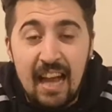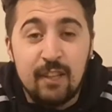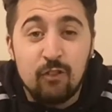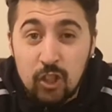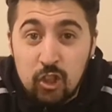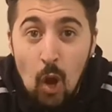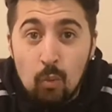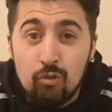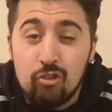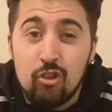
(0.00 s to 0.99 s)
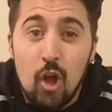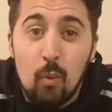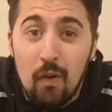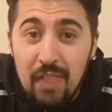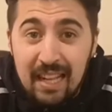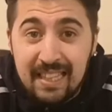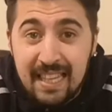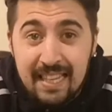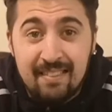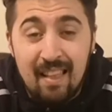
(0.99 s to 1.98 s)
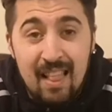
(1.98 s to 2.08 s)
and if you don't know what that is,